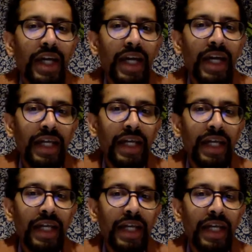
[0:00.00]
in which
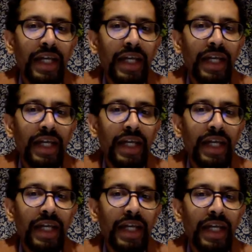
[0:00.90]
there are
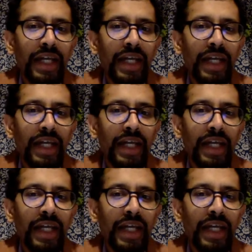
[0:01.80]
regular
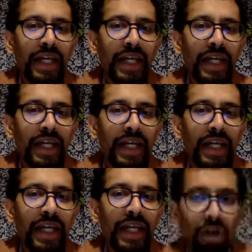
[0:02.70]
outbreaks
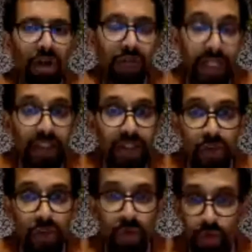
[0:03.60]
of an
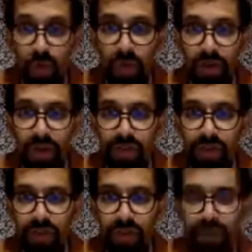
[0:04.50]
illness called
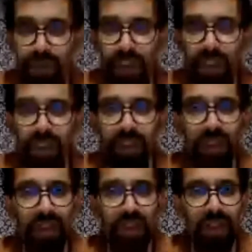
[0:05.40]
smallpox,
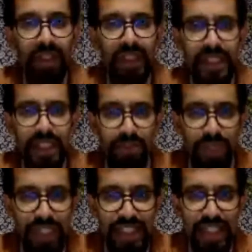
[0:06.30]
a
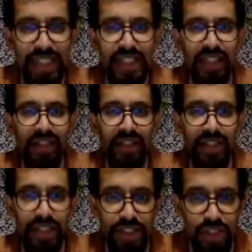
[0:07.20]

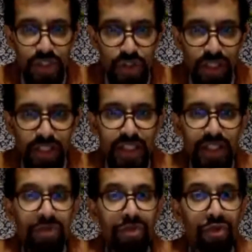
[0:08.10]
debilitating,
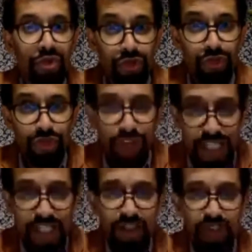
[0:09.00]
destructive,
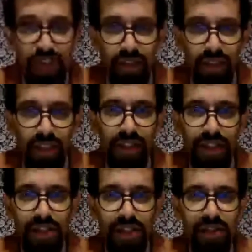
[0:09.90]
fatal
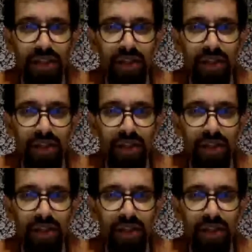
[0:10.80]
illness.